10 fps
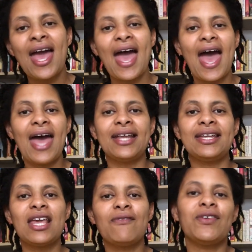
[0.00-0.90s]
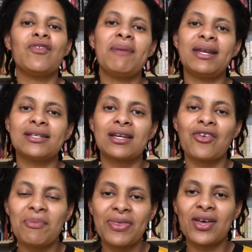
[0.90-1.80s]
And if you've made a
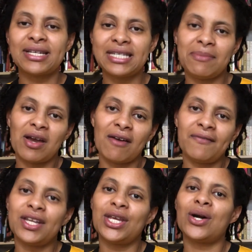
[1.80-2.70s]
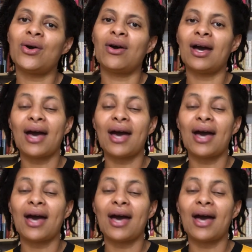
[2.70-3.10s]
CaribAthon TBR video,